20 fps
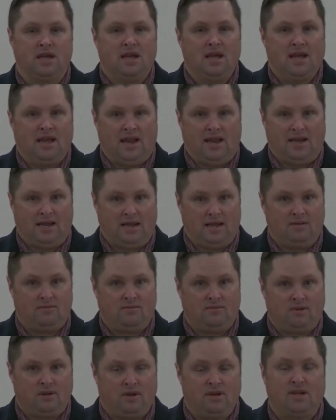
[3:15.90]
And in
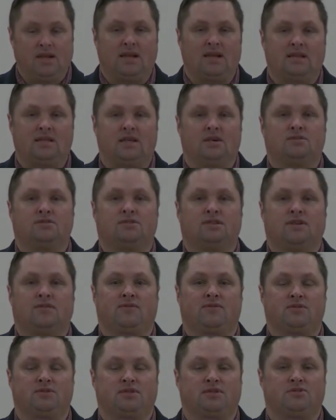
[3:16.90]
looking at those
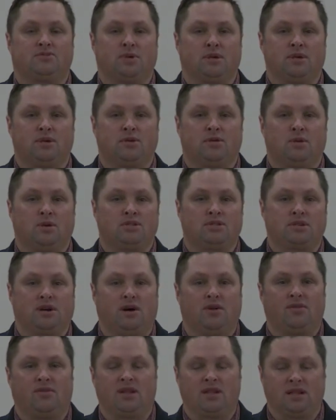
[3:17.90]
differences, we do what's
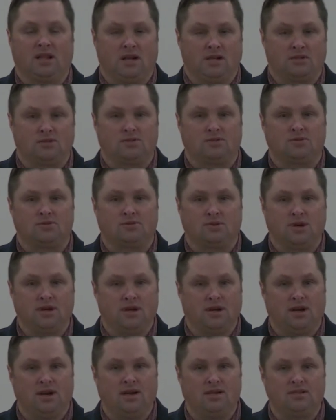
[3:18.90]
called theological
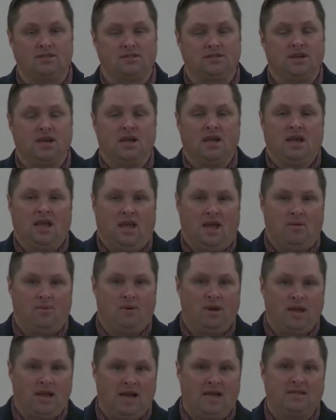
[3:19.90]
triage, and
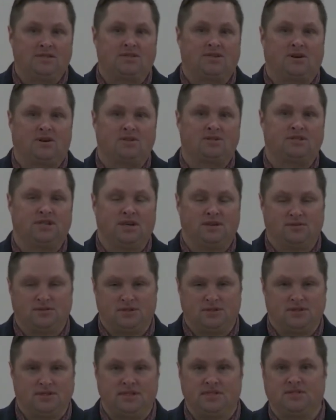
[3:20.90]
we ask ourselves
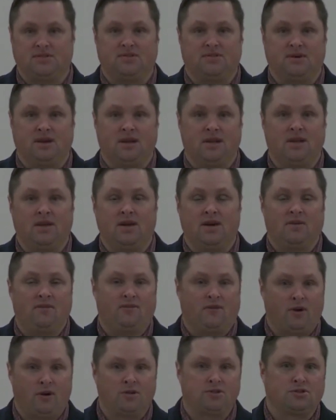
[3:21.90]
is this of a
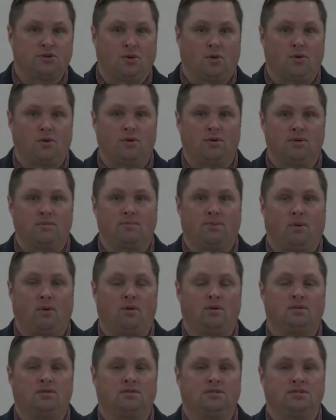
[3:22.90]
first order
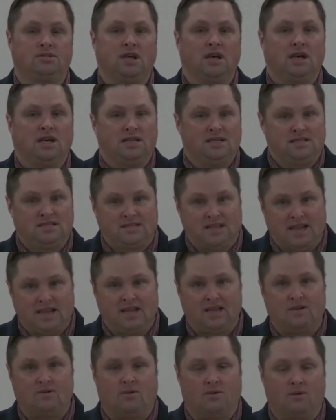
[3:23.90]
importance,
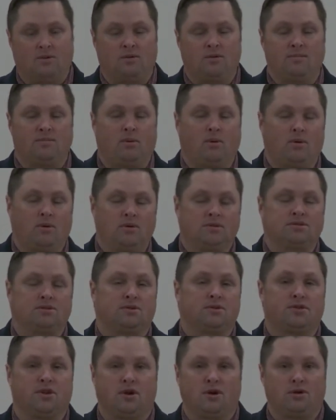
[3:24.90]
second order importance, or
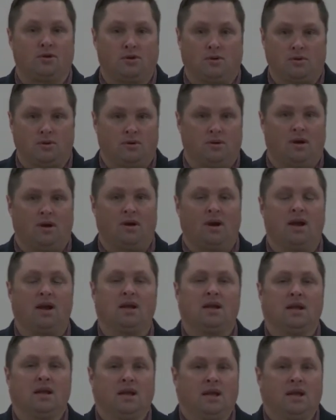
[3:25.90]
third order, all right?